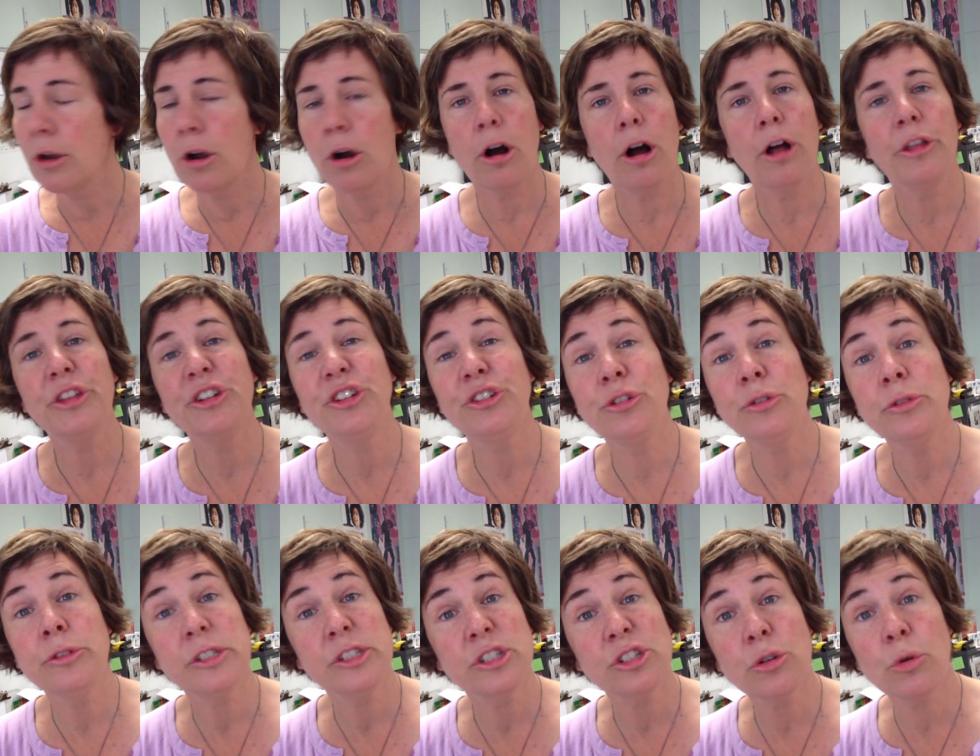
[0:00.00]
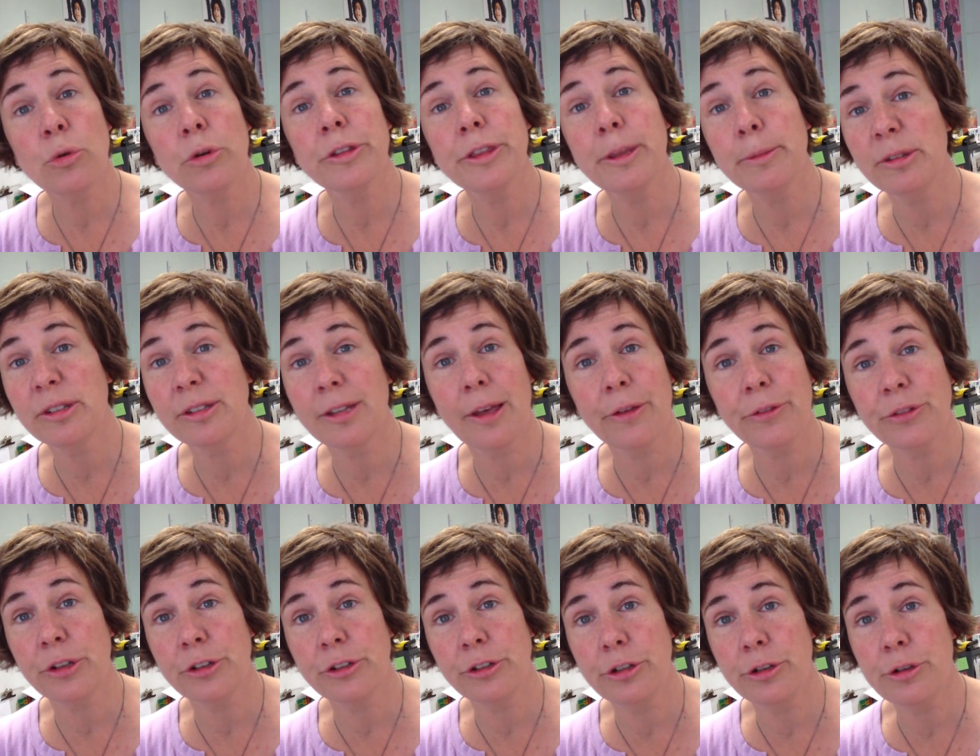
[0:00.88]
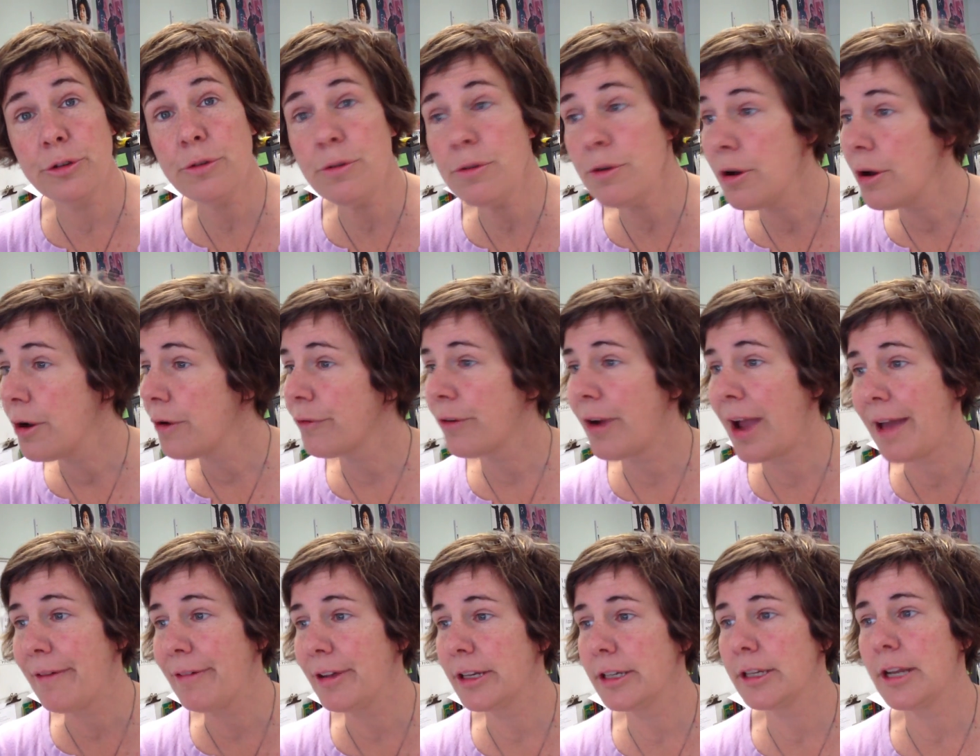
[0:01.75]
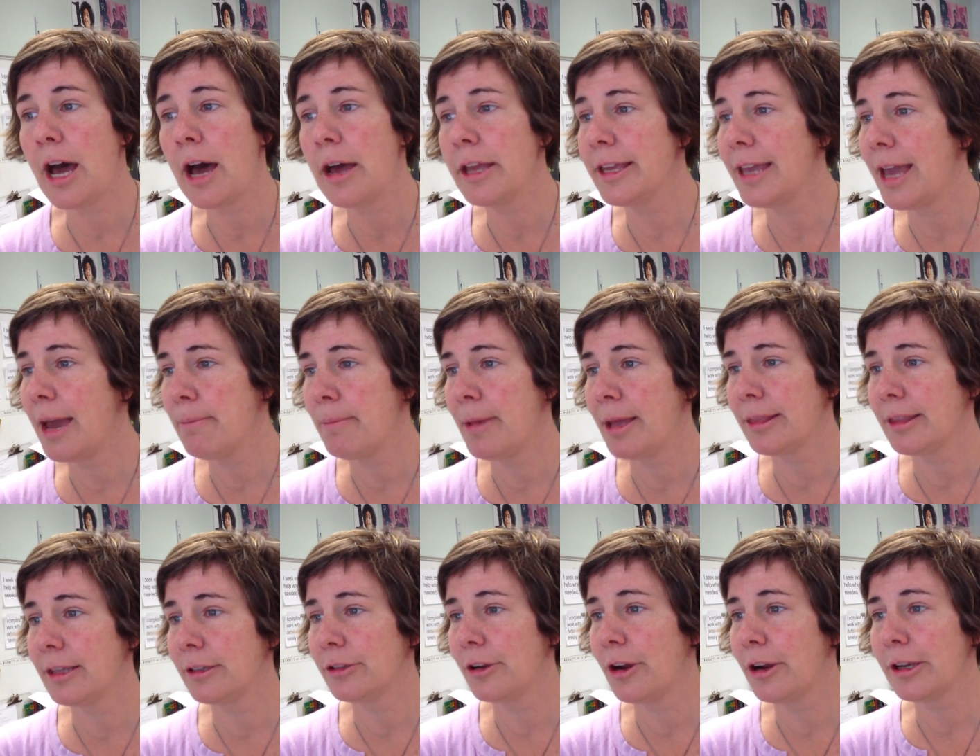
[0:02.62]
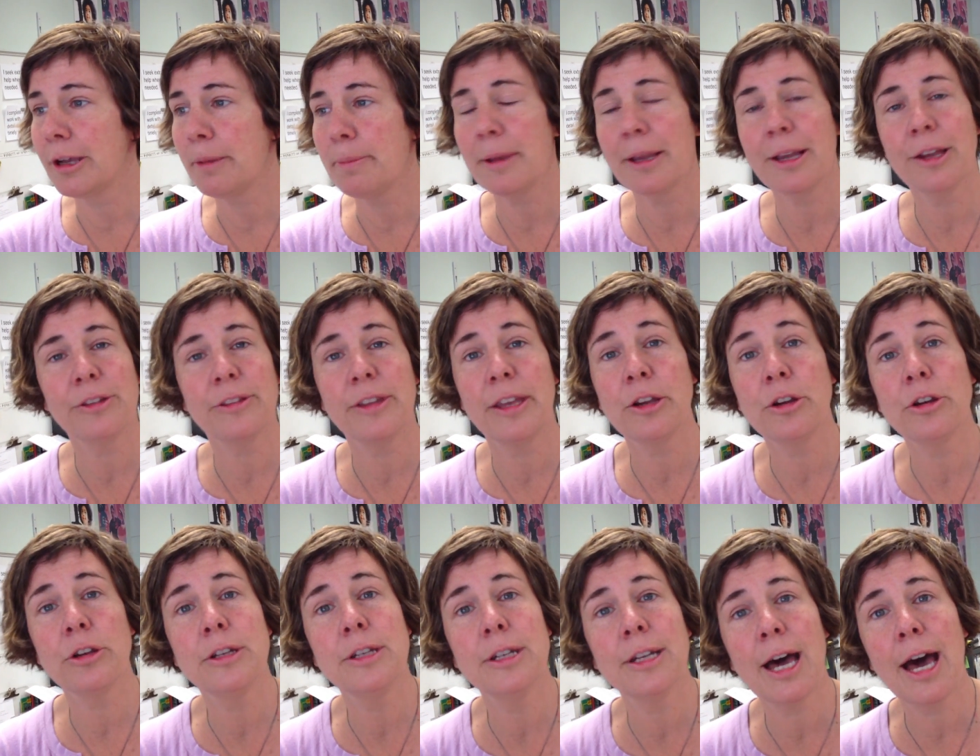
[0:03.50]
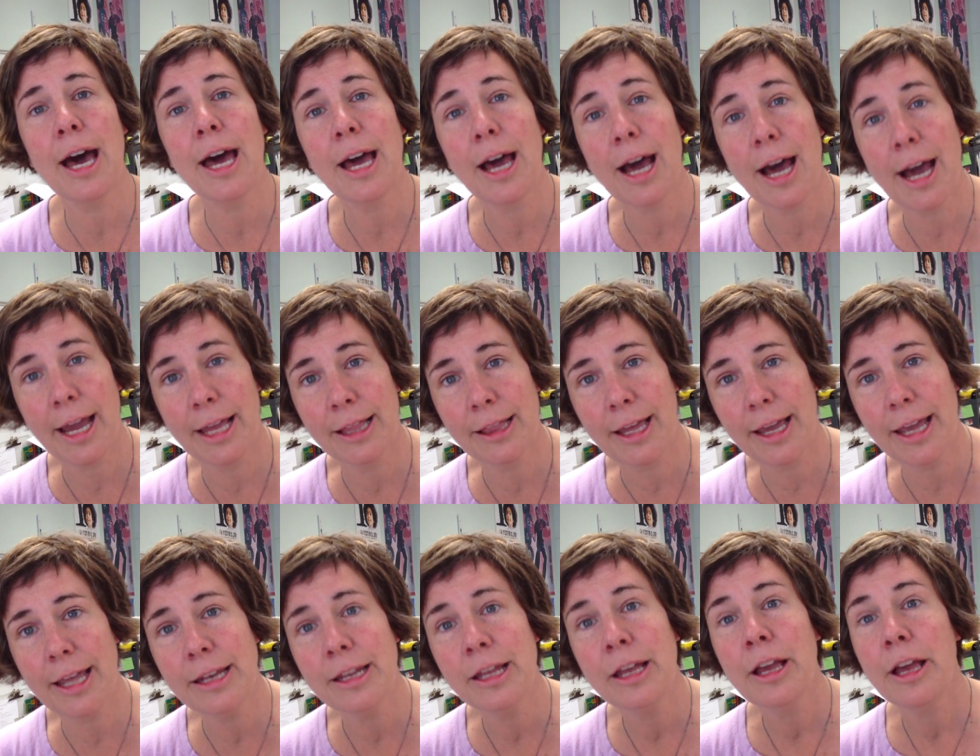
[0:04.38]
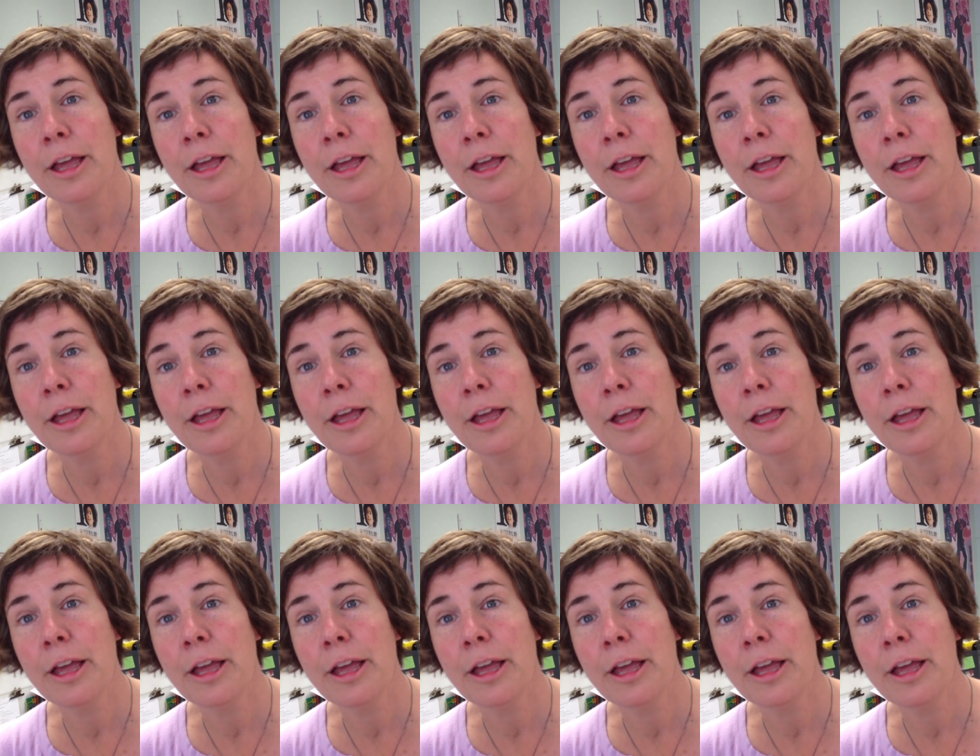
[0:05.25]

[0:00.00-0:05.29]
All the students scored themselves a 2 for having not yet met the target because they could not highlight